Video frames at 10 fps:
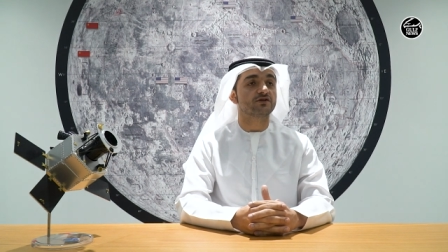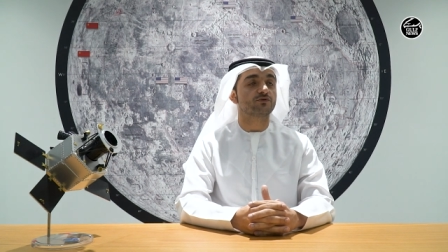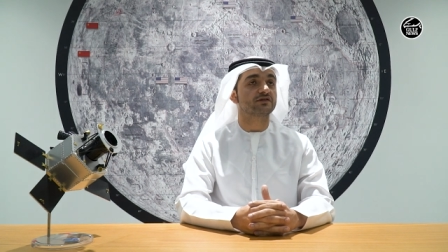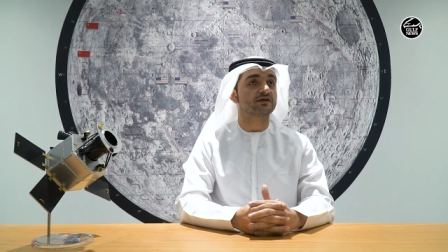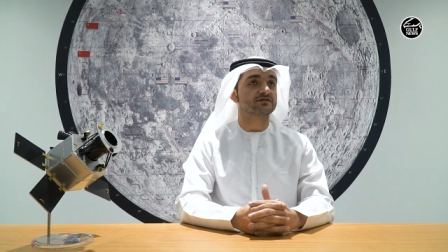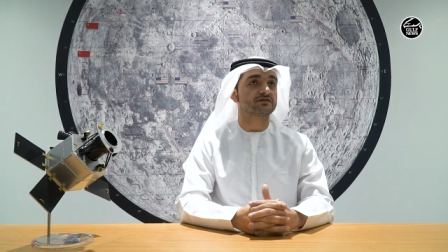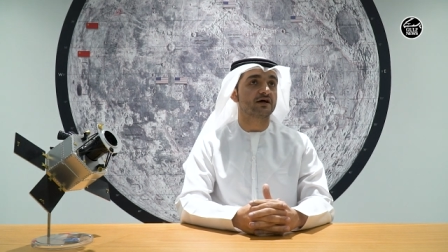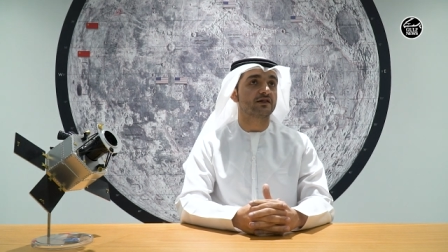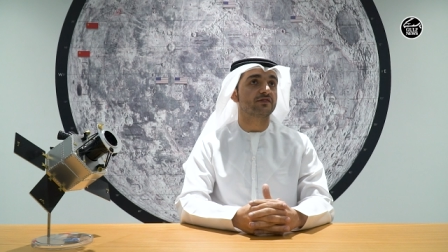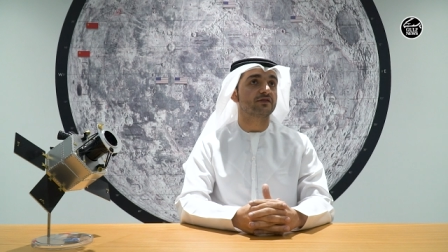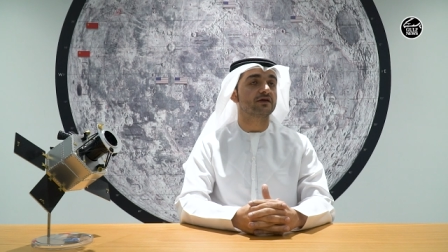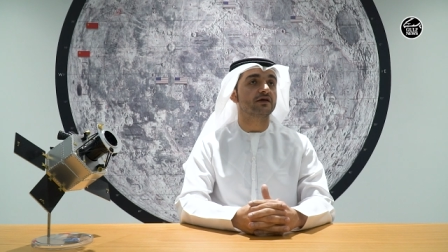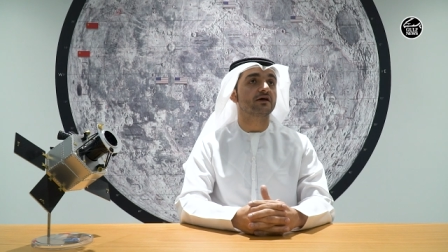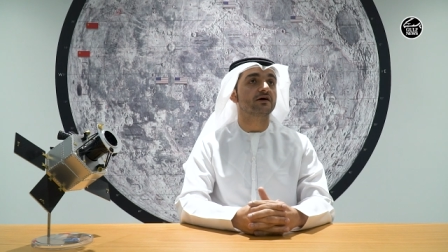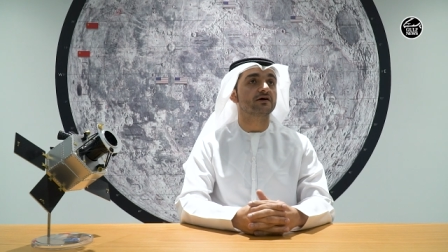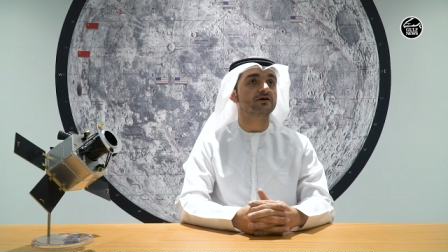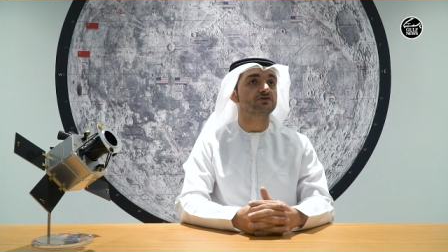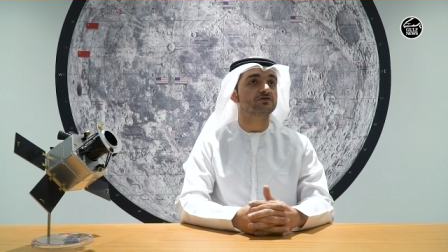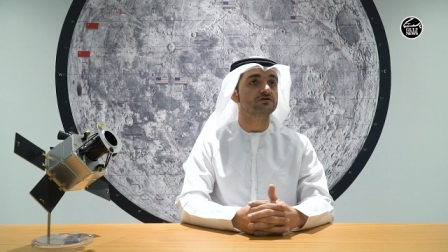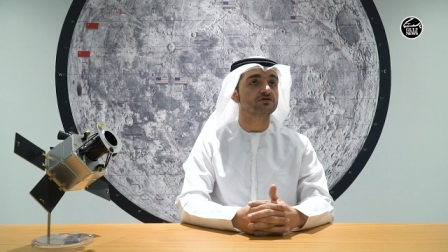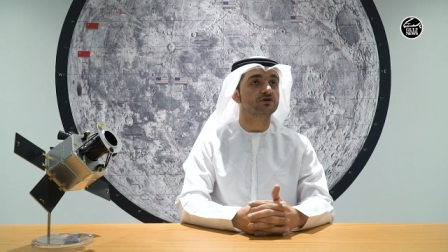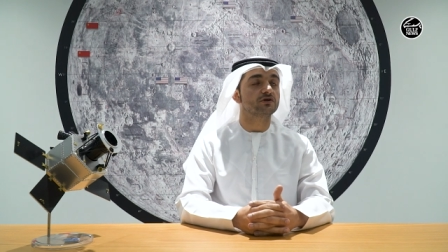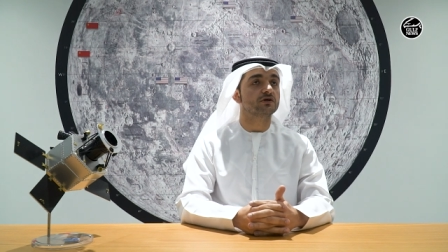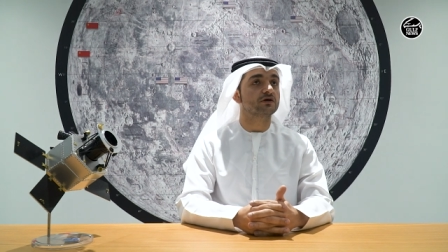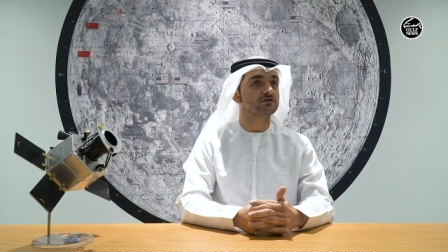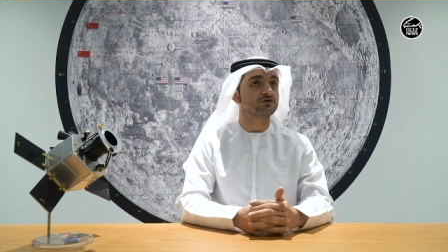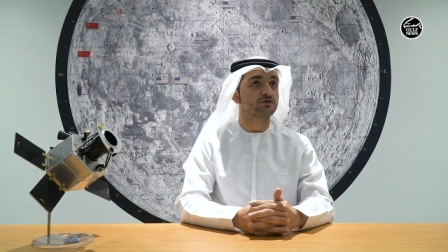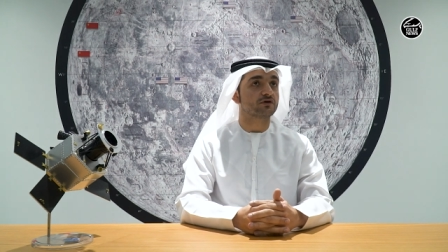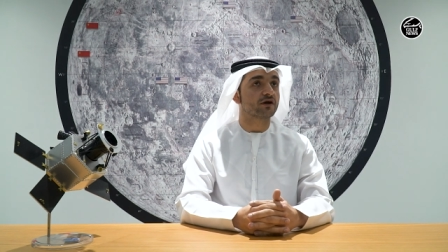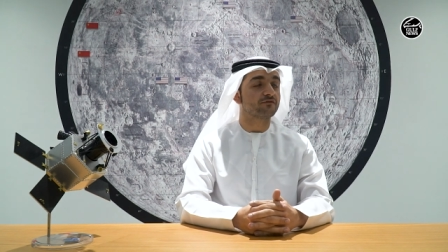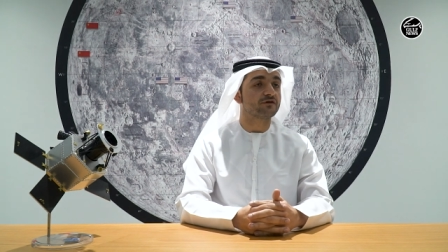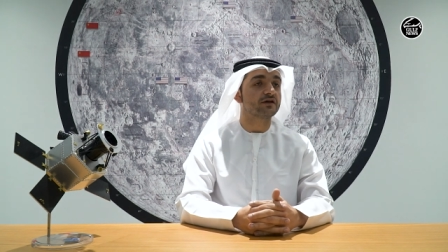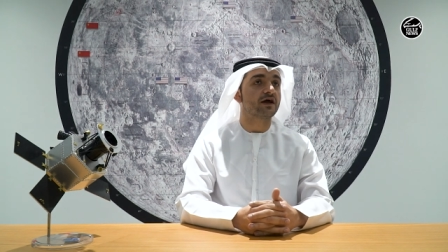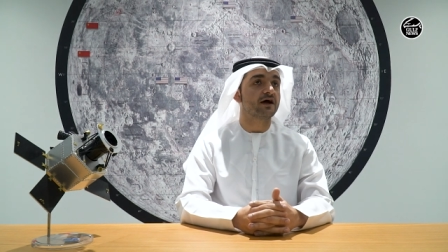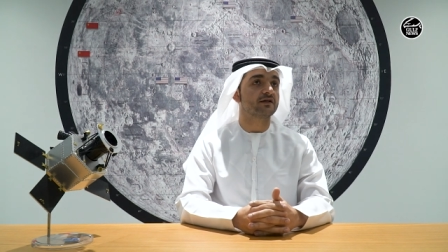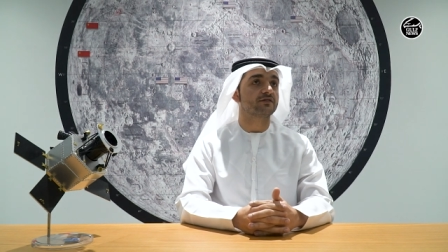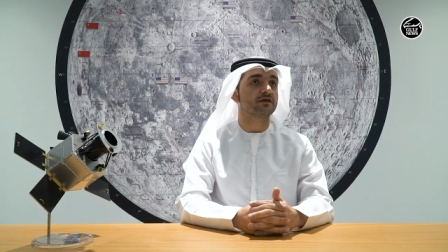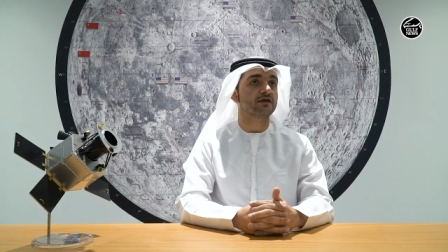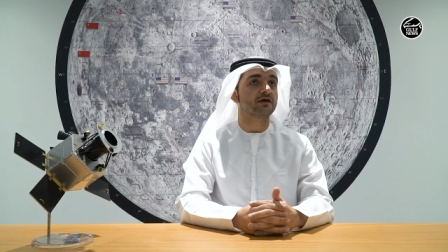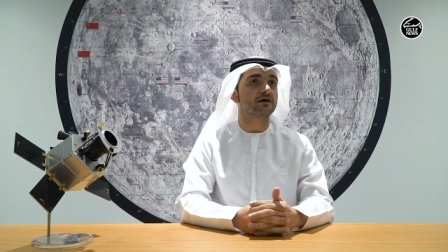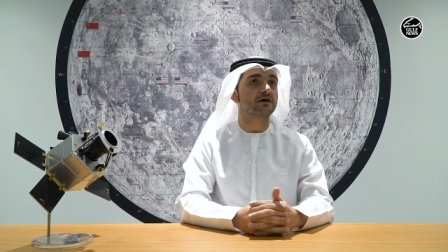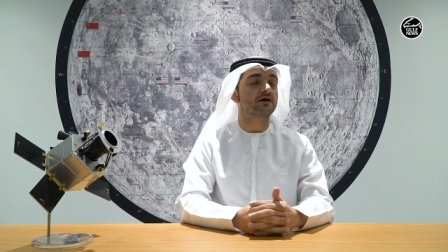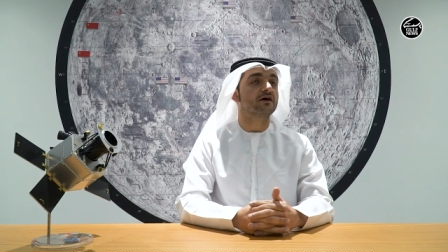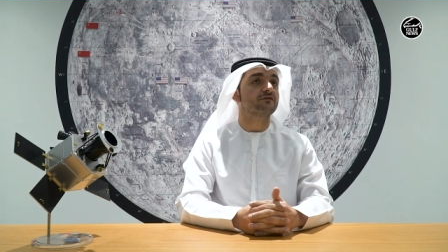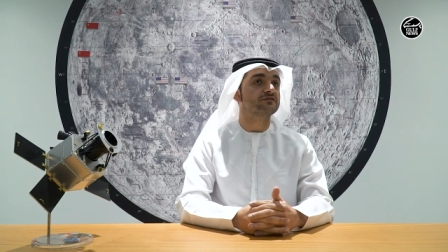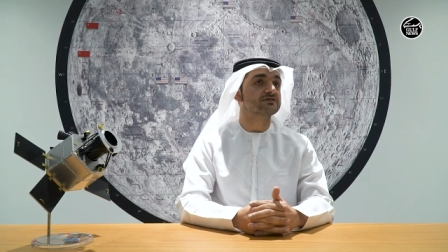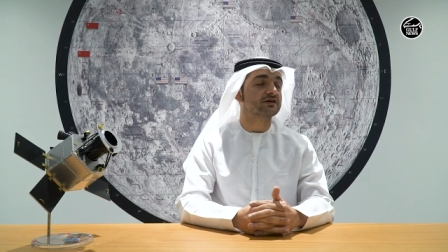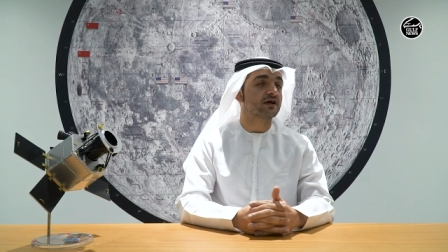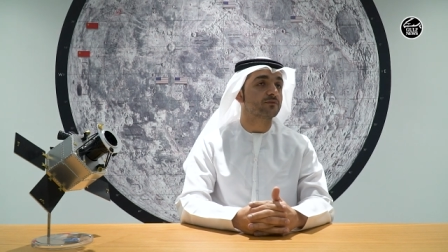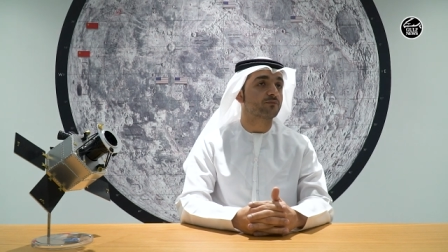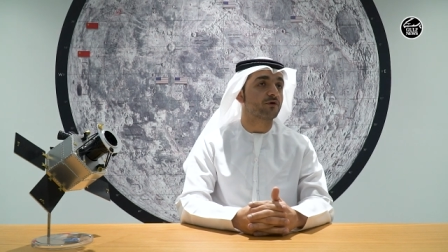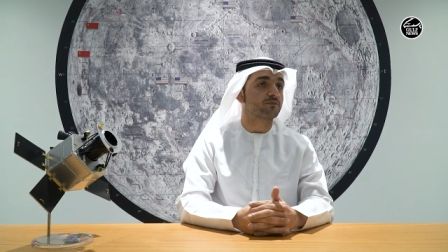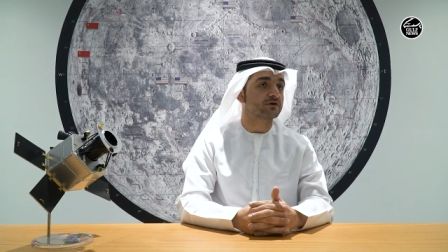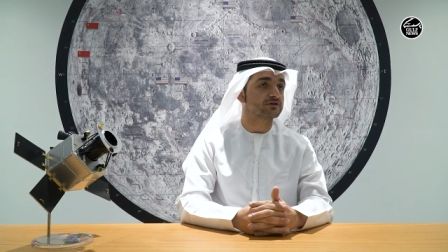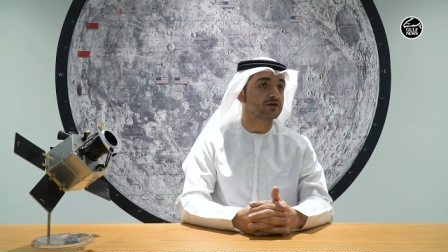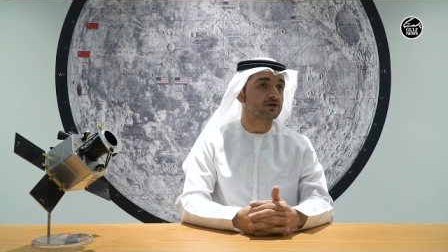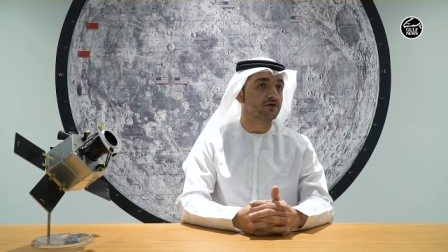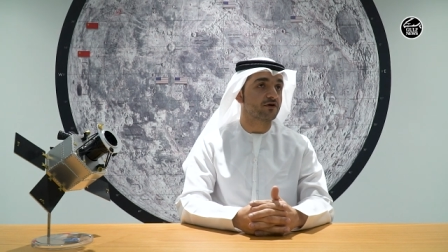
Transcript: to understand the geography and the physical property